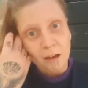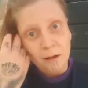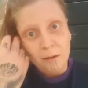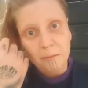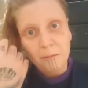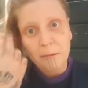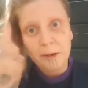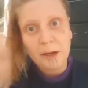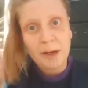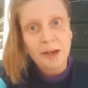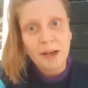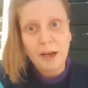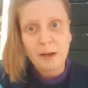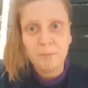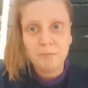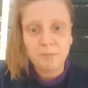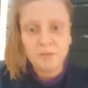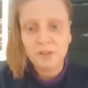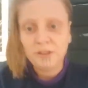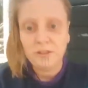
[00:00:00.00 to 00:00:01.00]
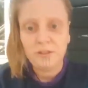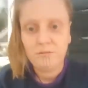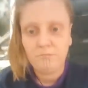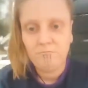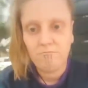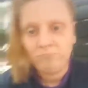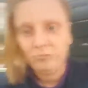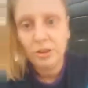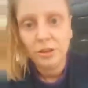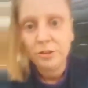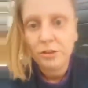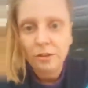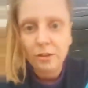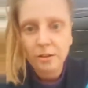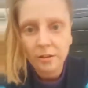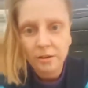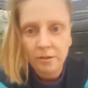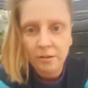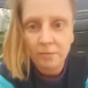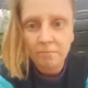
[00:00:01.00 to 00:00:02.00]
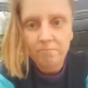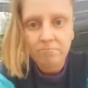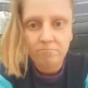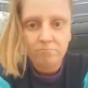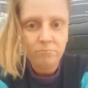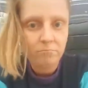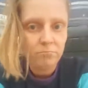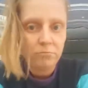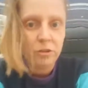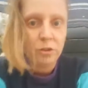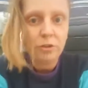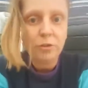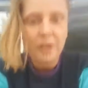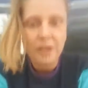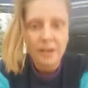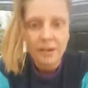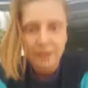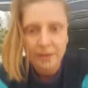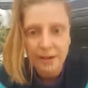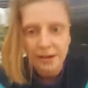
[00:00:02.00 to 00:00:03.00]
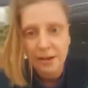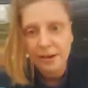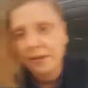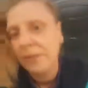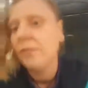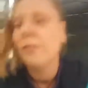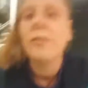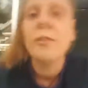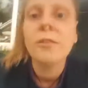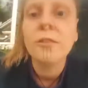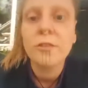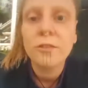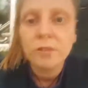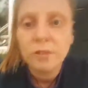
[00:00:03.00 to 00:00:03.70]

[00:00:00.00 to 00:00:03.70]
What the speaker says: But I'm just gonna try and